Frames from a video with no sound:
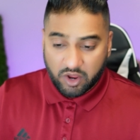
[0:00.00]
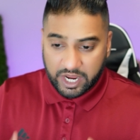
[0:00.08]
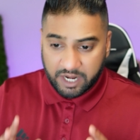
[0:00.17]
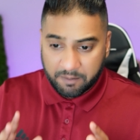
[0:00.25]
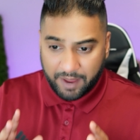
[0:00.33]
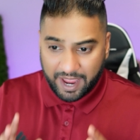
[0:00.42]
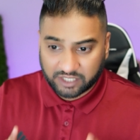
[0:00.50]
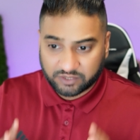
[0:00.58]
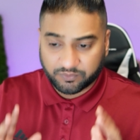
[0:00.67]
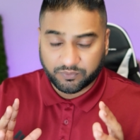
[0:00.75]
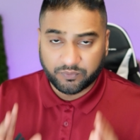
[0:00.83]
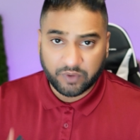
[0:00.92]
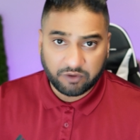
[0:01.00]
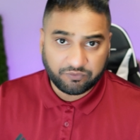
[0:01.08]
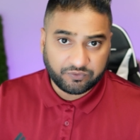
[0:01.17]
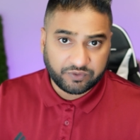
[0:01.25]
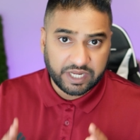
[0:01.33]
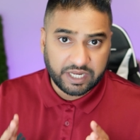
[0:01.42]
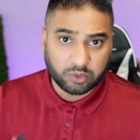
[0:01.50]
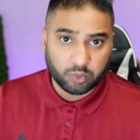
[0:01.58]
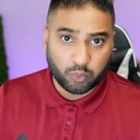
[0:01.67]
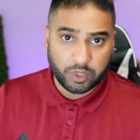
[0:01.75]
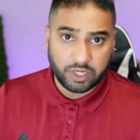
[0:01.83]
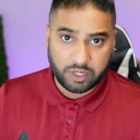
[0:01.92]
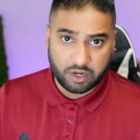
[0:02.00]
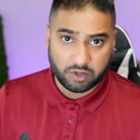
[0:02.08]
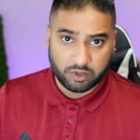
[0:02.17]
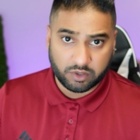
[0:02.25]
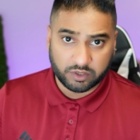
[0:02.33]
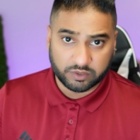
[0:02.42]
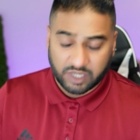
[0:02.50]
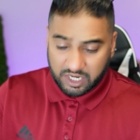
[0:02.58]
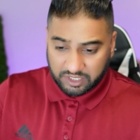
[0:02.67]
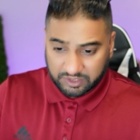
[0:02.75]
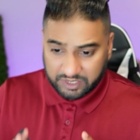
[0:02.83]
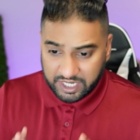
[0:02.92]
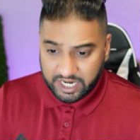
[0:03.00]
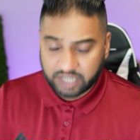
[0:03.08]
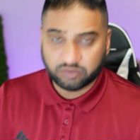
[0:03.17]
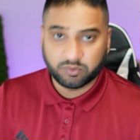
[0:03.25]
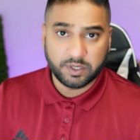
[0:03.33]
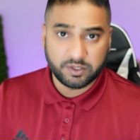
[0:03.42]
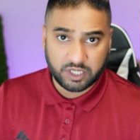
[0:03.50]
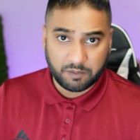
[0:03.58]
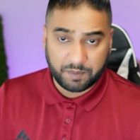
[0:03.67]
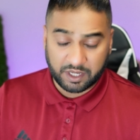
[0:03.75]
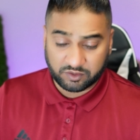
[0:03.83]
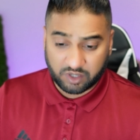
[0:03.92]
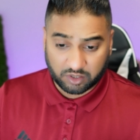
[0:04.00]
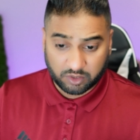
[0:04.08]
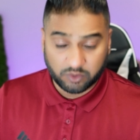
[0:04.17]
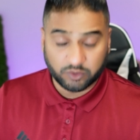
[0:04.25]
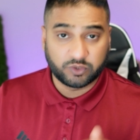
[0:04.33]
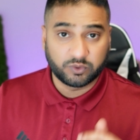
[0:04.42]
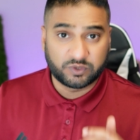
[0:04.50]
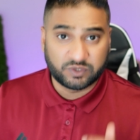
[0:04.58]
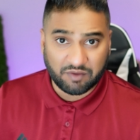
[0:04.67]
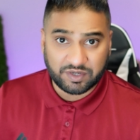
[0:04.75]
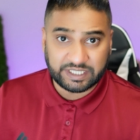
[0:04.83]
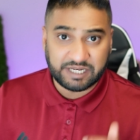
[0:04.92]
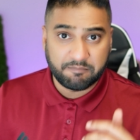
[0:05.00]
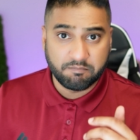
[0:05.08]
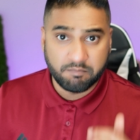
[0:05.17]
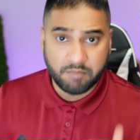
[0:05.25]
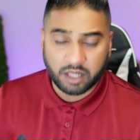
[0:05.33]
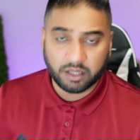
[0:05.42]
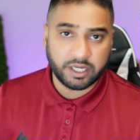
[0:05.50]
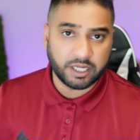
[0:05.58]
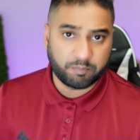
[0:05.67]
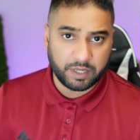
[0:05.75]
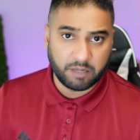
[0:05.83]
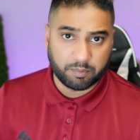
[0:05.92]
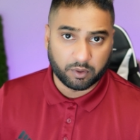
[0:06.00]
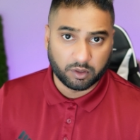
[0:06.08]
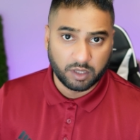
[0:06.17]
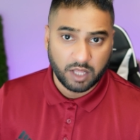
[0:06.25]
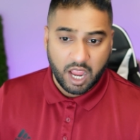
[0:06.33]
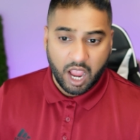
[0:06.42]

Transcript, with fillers: In past 53 years, these recipients, they are close to 70 million people,